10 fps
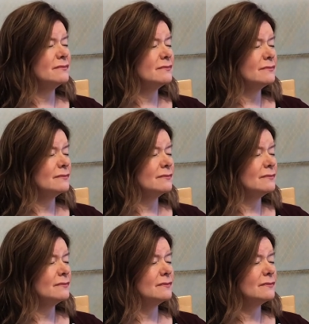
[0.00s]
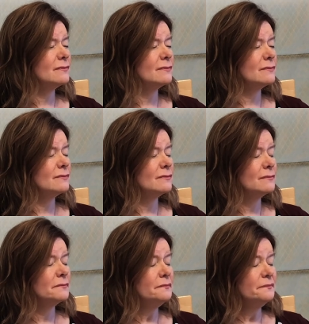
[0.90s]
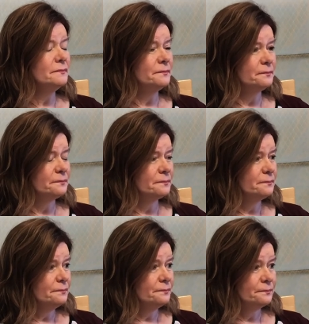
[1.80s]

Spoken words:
(silence)